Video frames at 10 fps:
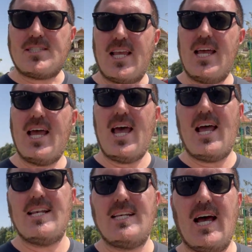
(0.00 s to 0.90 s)

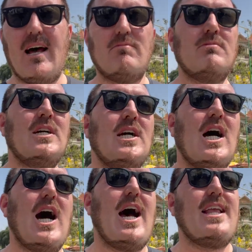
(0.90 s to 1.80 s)
and
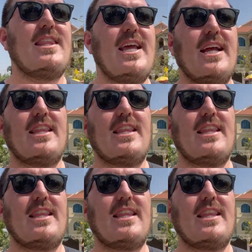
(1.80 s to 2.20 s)
I think